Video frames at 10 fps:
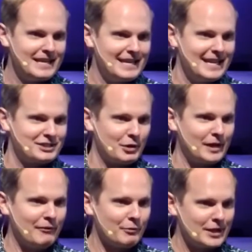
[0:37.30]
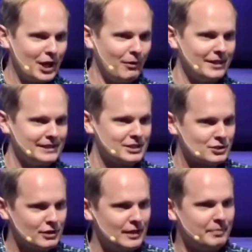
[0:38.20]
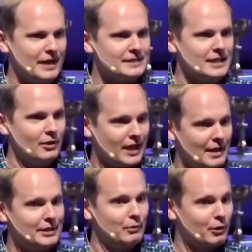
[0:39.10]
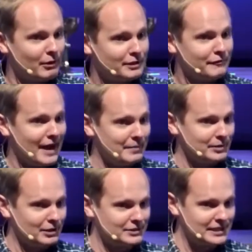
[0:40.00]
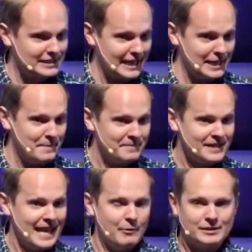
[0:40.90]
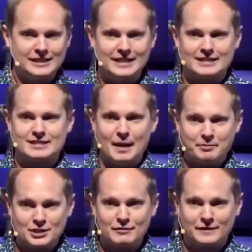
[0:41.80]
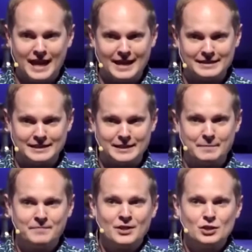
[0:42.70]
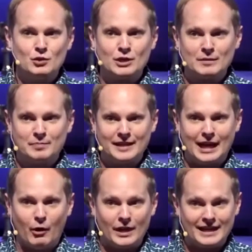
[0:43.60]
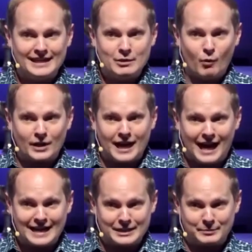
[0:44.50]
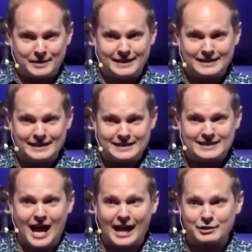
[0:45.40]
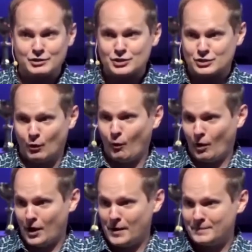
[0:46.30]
And so whenever we go on this trip, I say, okay, Abigail, we're going to Five Below today, and with the exception of candy, you can pick out any one item in the entire store.